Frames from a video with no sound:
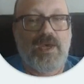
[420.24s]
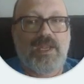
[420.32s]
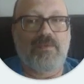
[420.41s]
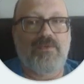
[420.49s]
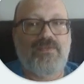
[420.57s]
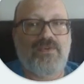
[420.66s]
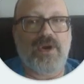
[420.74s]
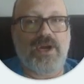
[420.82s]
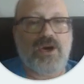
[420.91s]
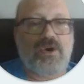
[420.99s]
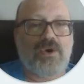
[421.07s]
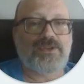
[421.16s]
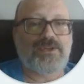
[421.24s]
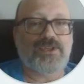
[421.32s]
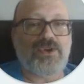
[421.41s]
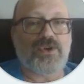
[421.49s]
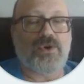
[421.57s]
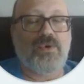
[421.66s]
Now, before I go, I'm just
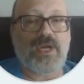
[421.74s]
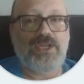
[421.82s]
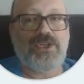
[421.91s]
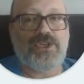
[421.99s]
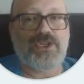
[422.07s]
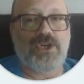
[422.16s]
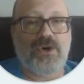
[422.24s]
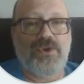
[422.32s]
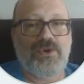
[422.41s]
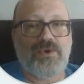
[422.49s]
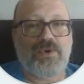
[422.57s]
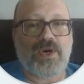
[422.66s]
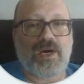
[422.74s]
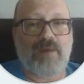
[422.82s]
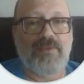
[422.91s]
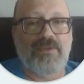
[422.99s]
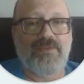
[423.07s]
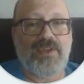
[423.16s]
going to quickly show you a
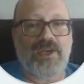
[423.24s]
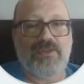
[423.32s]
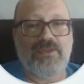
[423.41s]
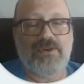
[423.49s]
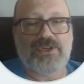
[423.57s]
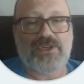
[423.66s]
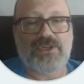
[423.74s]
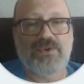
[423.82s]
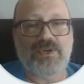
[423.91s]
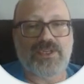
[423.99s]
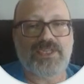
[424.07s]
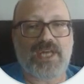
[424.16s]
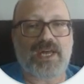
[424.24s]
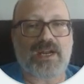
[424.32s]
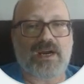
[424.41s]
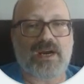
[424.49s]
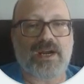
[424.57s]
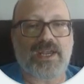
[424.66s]
couple of the other tools that are